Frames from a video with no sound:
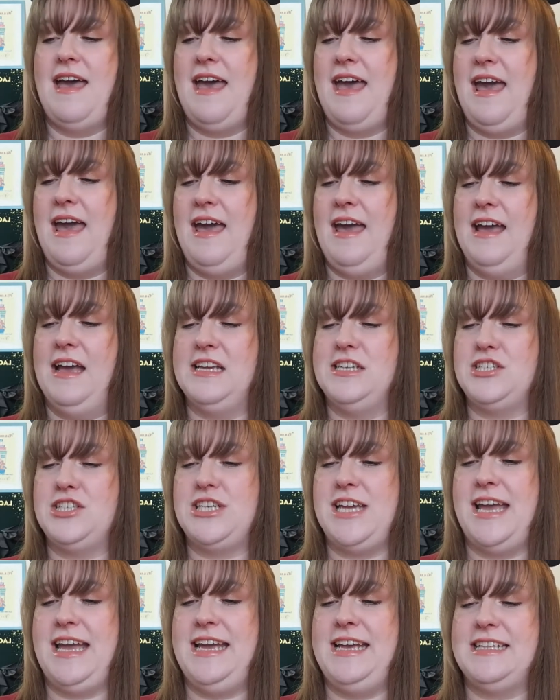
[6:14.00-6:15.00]
uh,
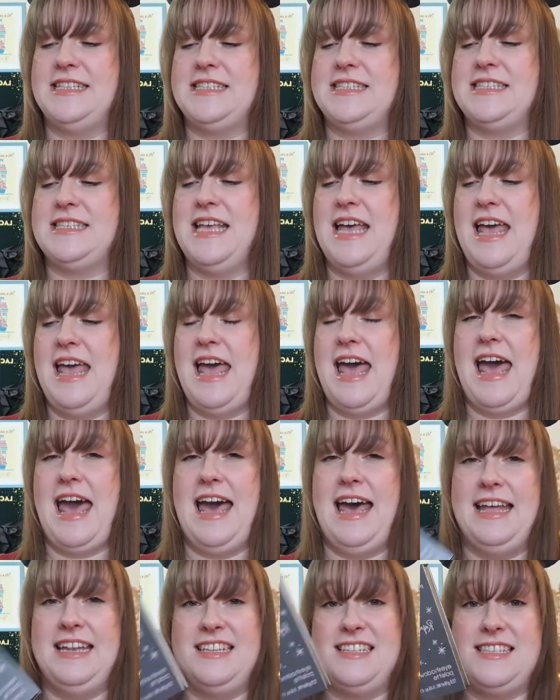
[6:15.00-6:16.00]
shades
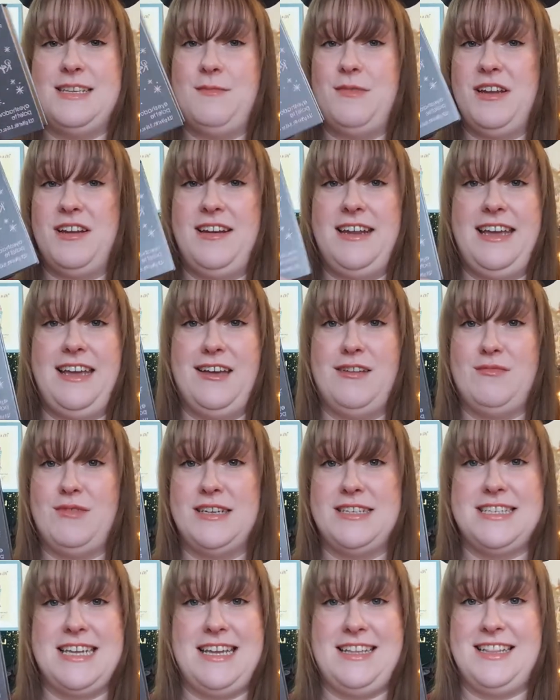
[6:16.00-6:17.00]
and similarly I'm
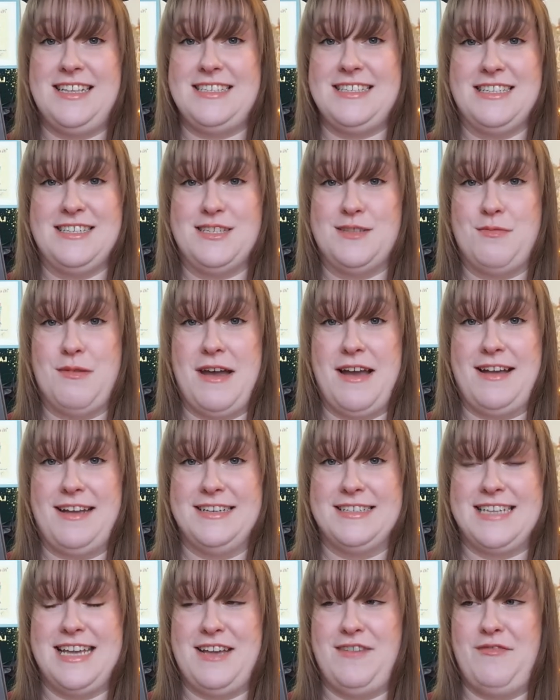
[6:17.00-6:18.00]
going to take this into the park
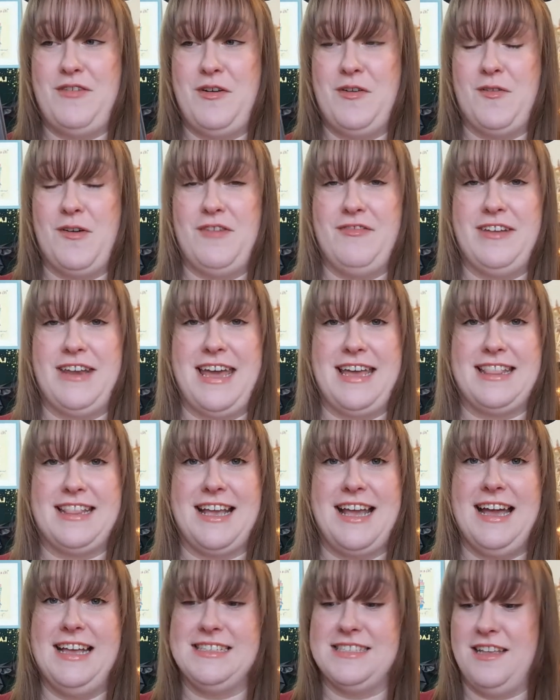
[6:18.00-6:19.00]
and take a photo of it at the
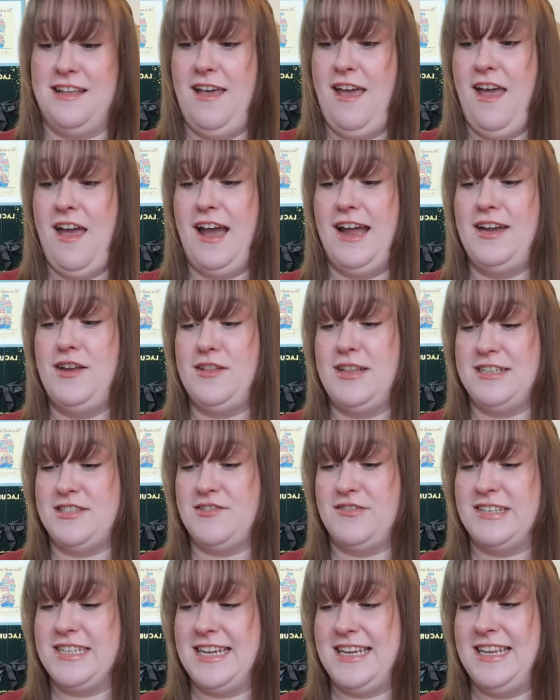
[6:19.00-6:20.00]
castle. I know
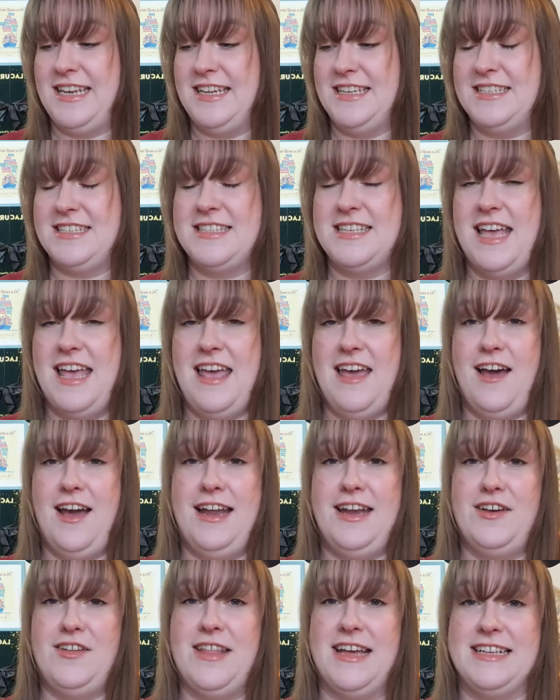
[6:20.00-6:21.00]
that's ridiculous,
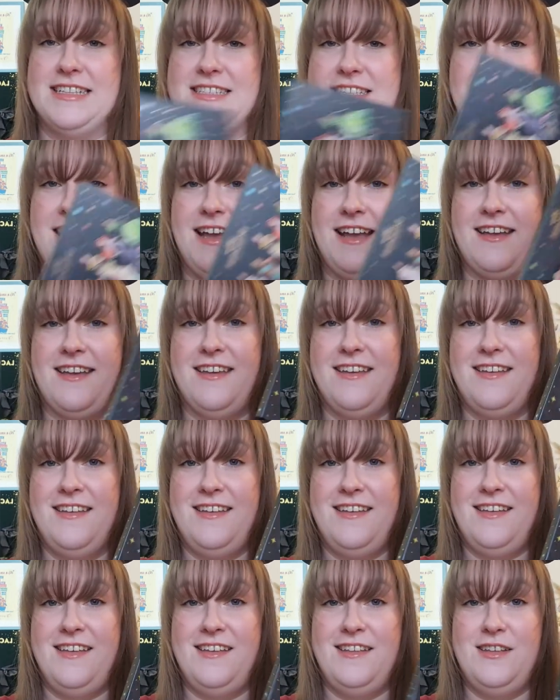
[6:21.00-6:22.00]
I know that's like
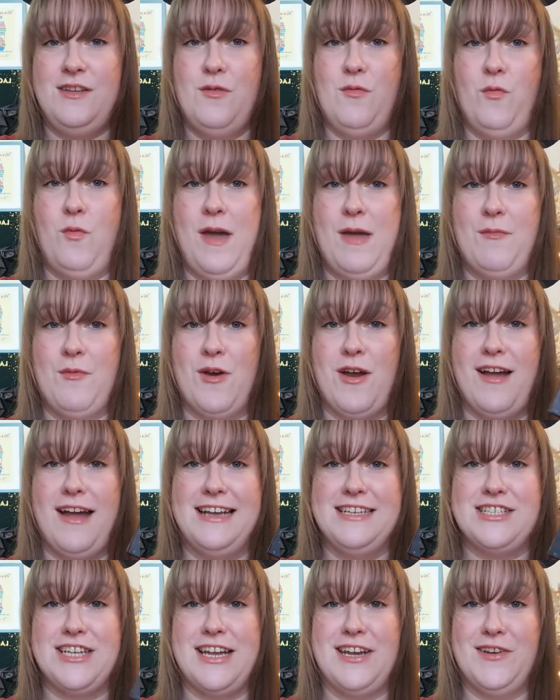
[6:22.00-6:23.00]
way more
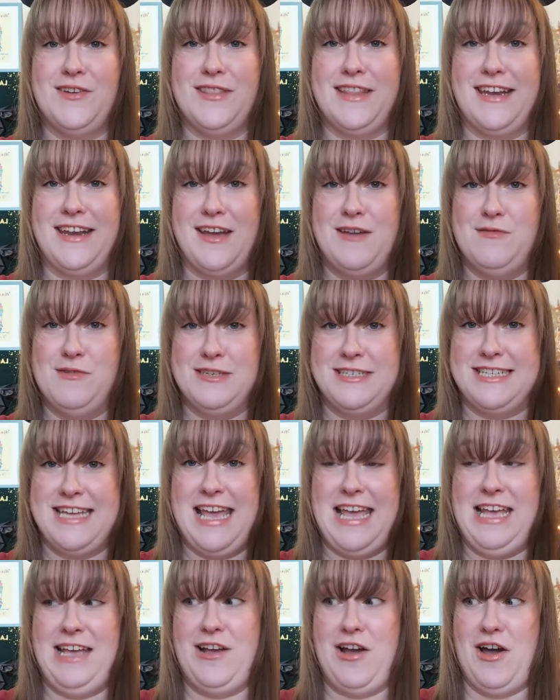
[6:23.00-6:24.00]
eyeshadow than I would
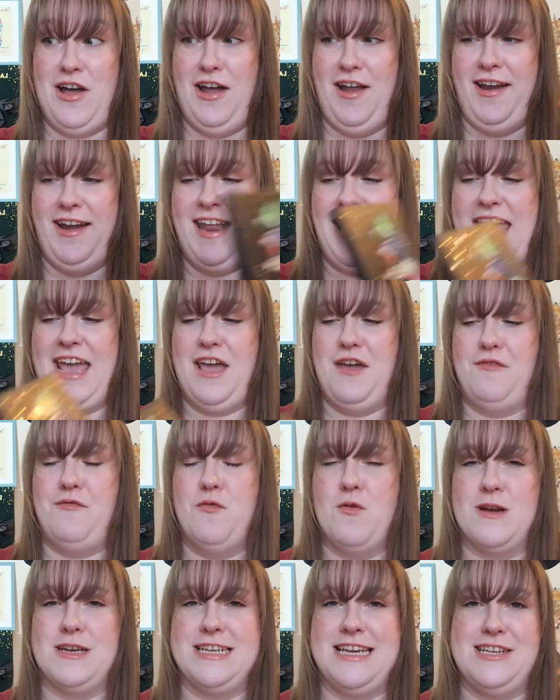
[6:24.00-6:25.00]
take on a
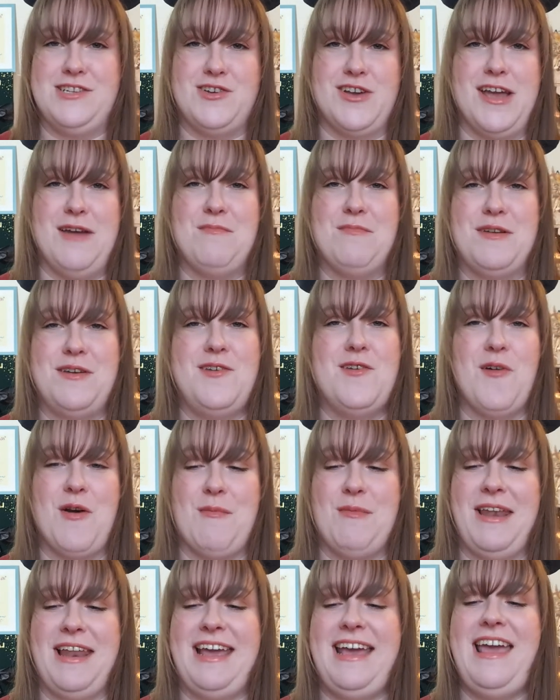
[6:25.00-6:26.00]
four day trip
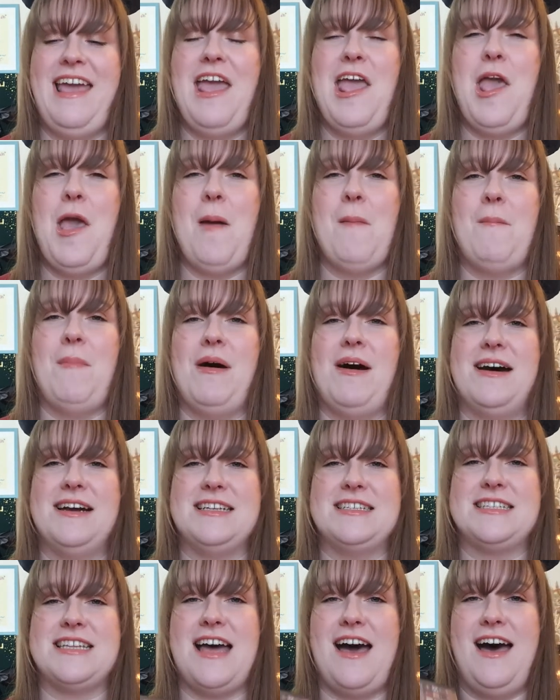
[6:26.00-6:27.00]
normally,
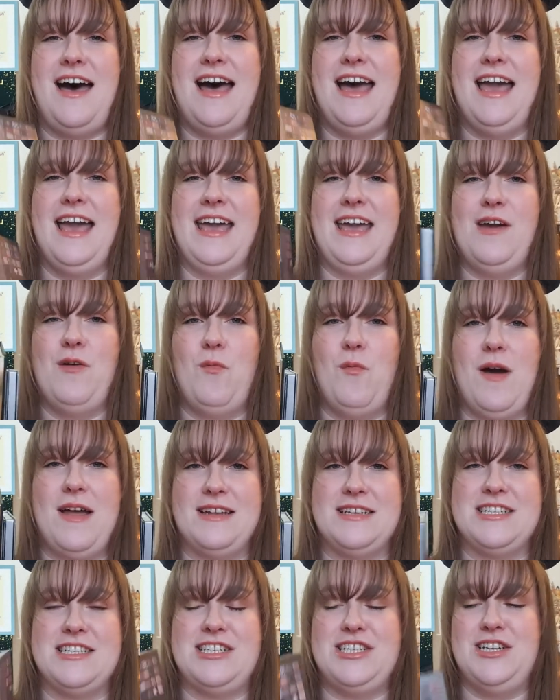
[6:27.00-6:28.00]
but I
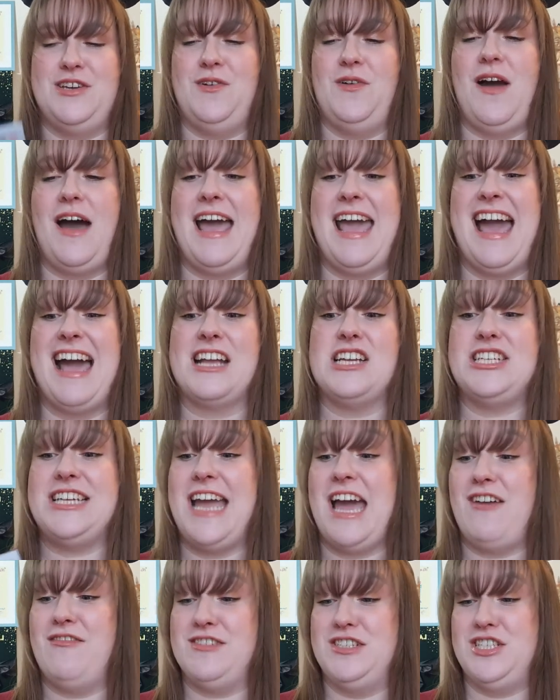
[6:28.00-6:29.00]
want to, I actually
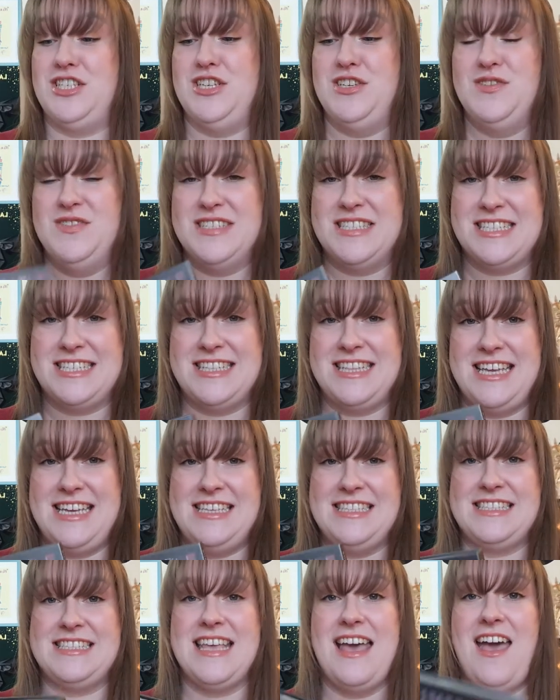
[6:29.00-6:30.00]
haven't used
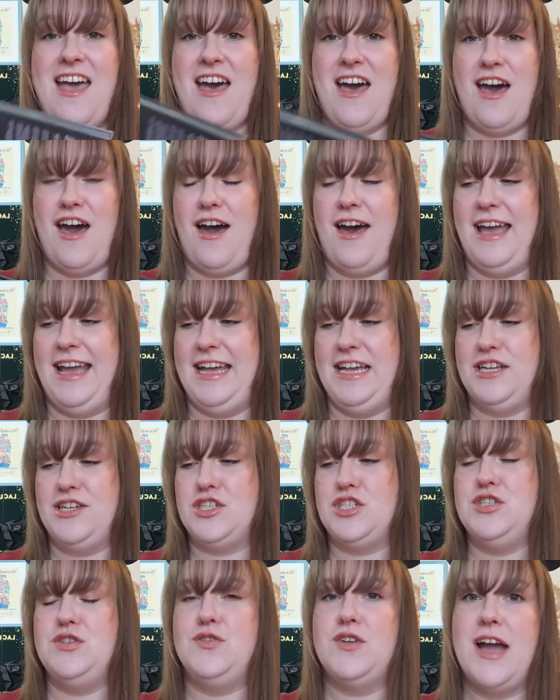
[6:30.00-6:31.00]
these. I
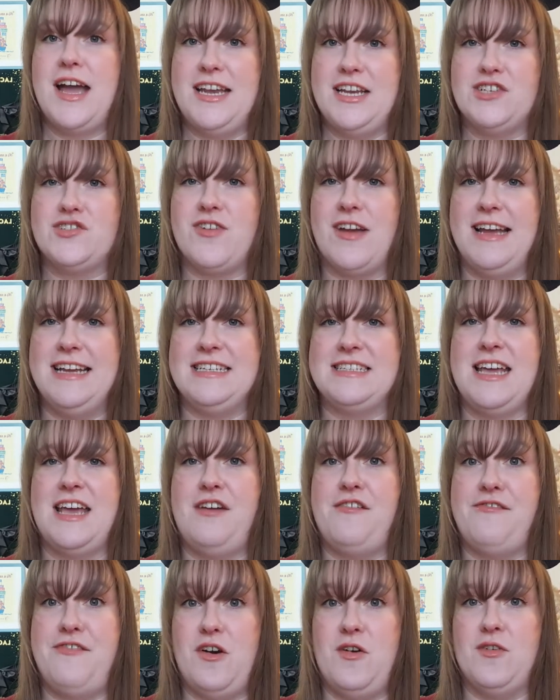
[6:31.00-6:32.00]
do kind of try and
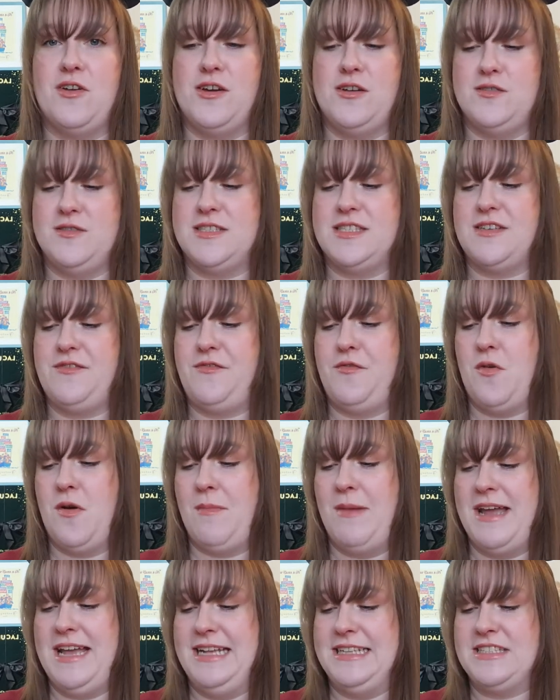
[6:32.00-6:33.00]
take photos for
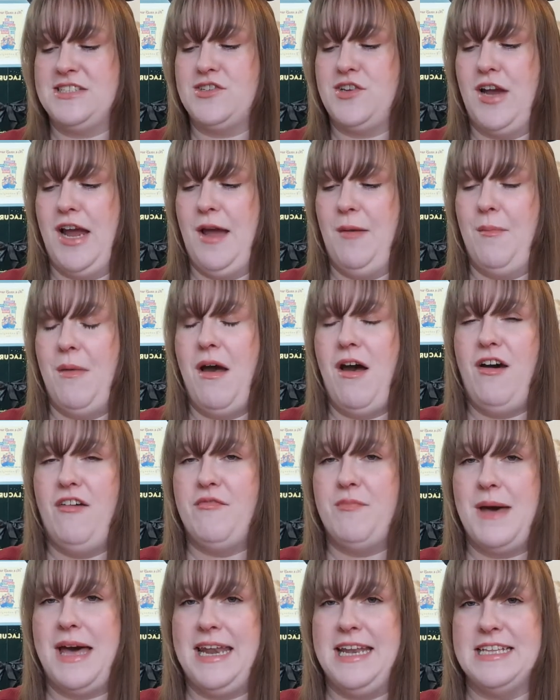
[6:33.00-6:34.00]
my Instagram
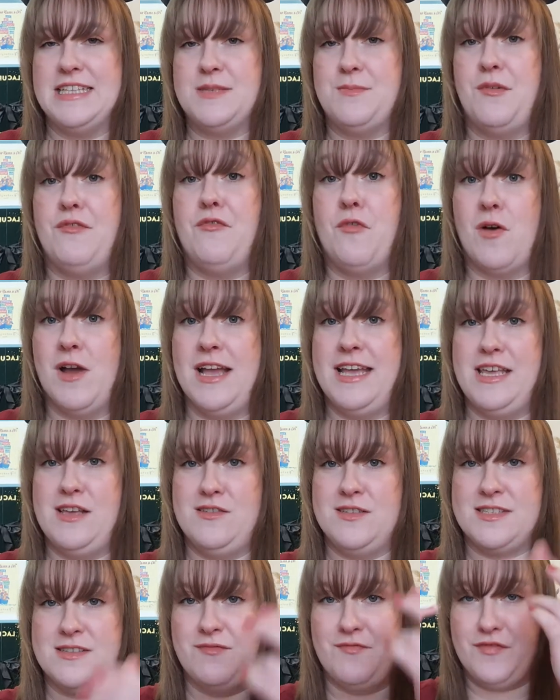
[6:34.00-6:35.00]
of palettes before I
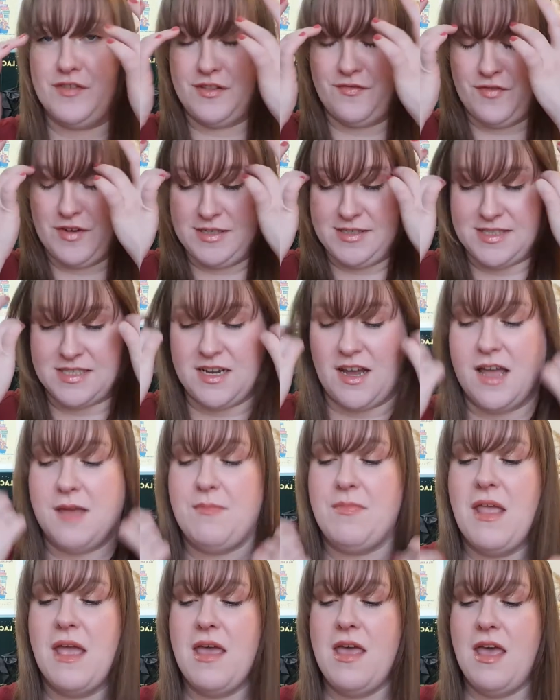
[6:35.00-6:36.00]
use them for the first
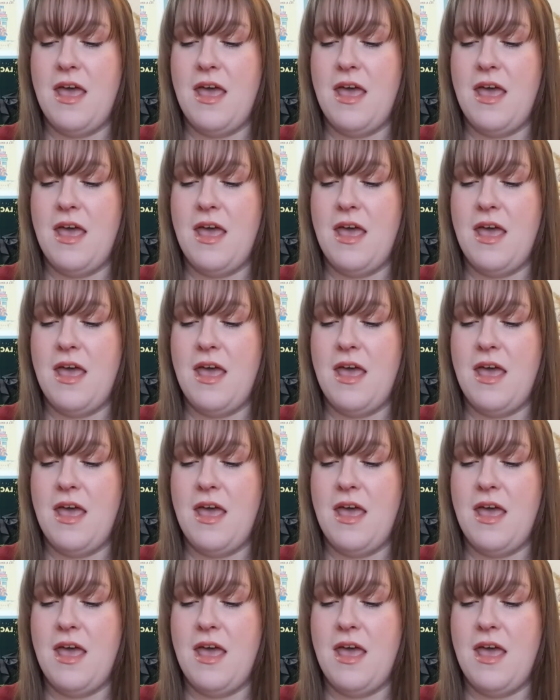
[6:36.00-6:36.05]
time.